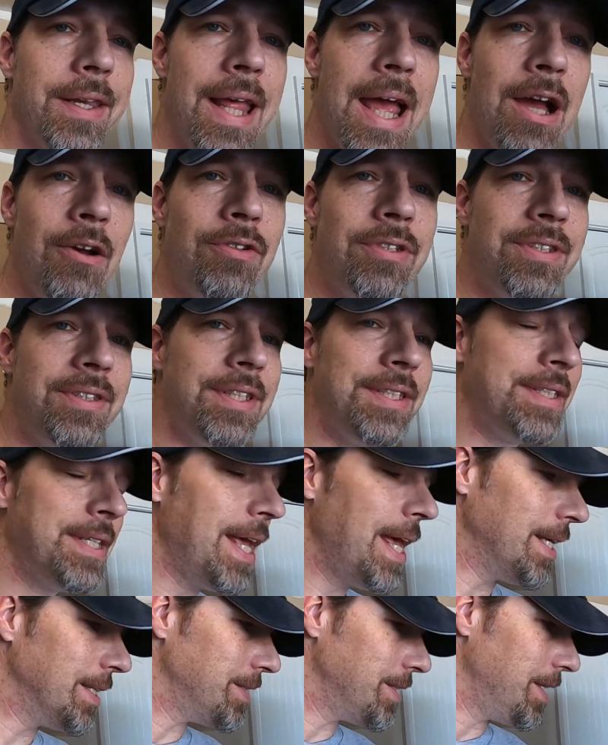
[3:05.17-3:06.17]
now is the
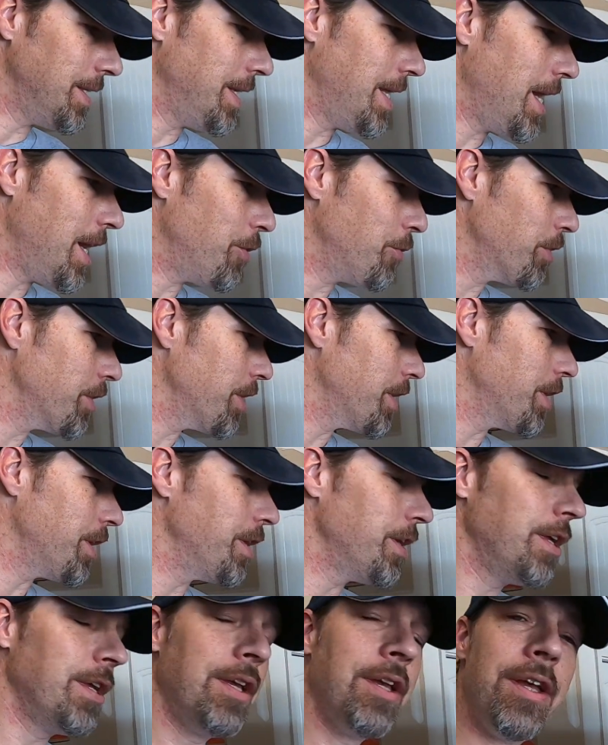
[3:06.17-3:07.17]
test. Now we're
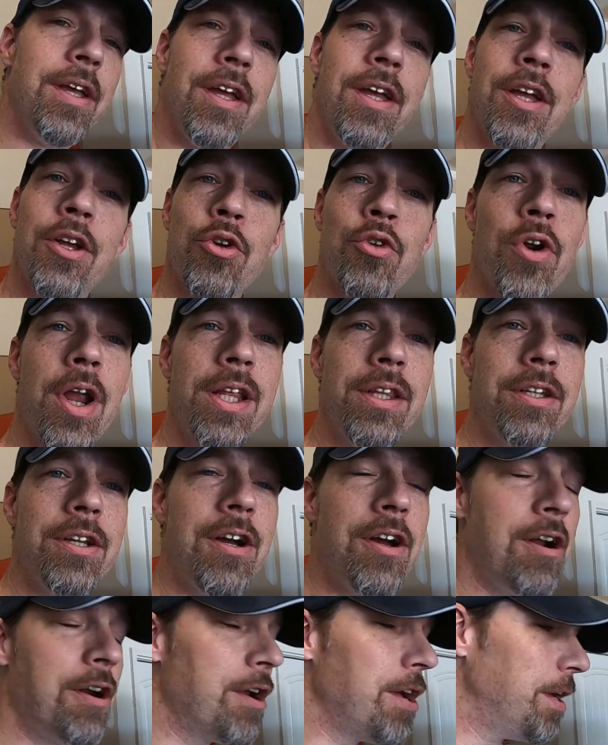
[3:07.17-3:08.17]
gonna crank the
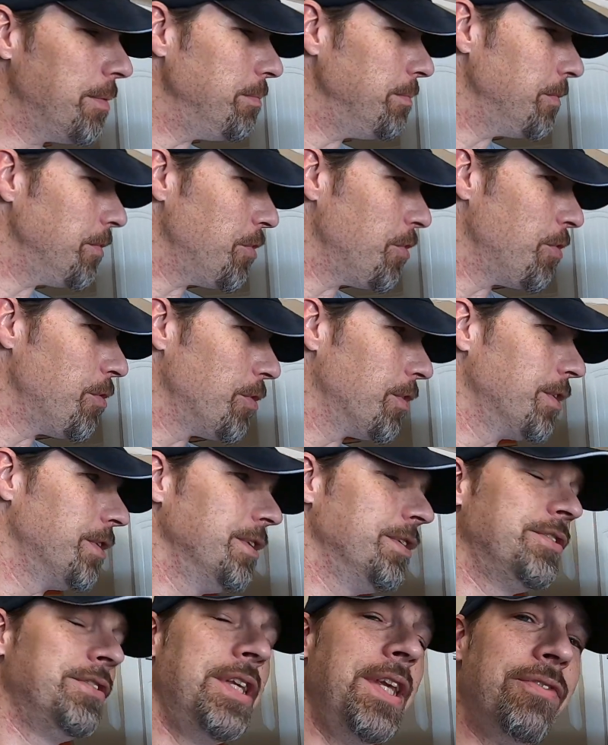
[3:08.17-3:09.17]
car up,
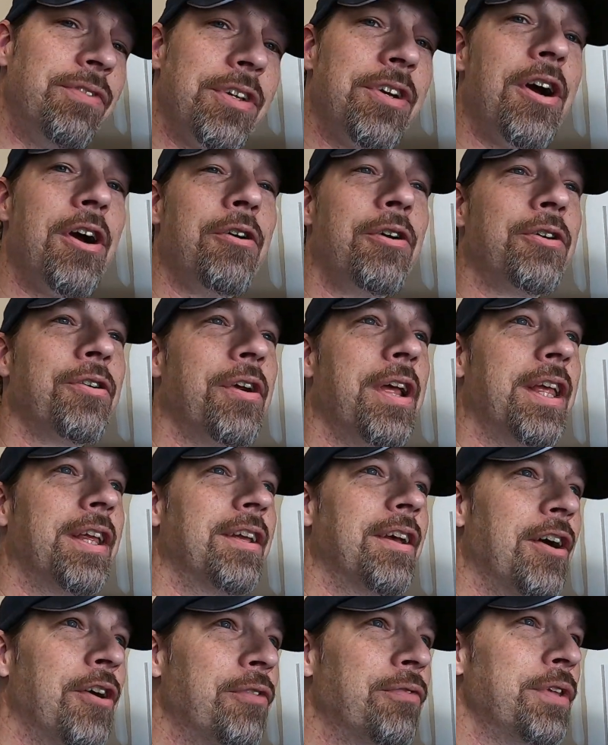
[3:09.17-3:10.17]
or see if the car will
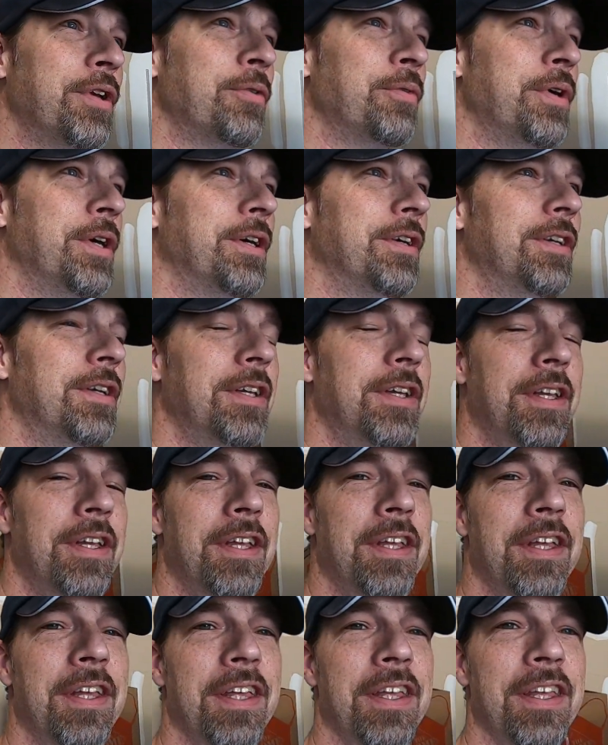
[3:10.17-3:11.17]
crank. Hopefully it will.
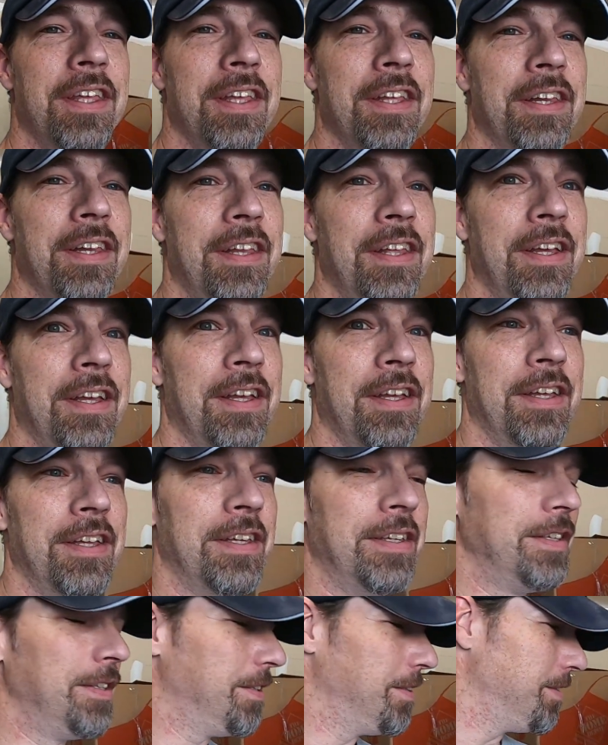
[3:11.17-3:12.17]
And
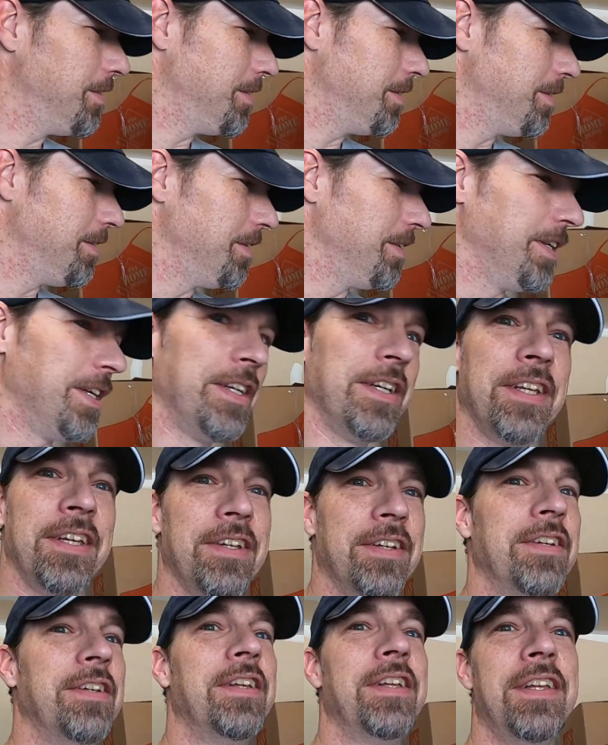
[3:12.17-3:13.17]
I don't
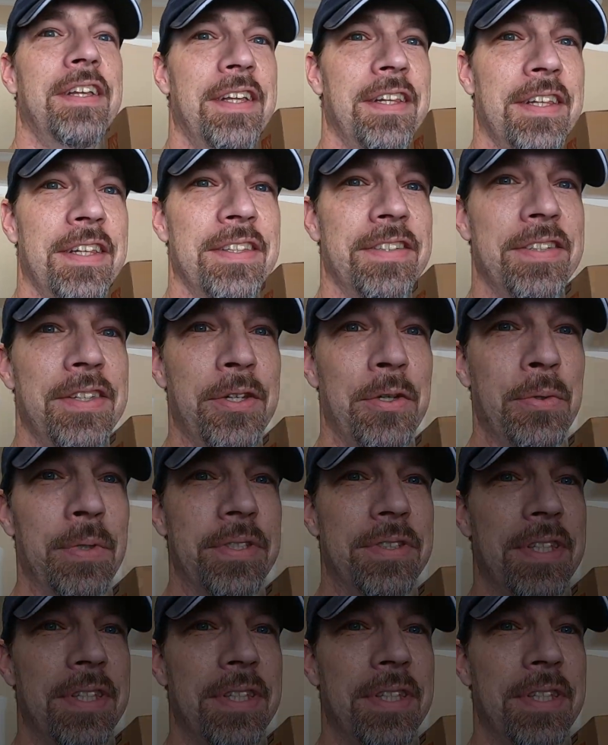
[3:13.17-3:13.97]
know. Let's see what we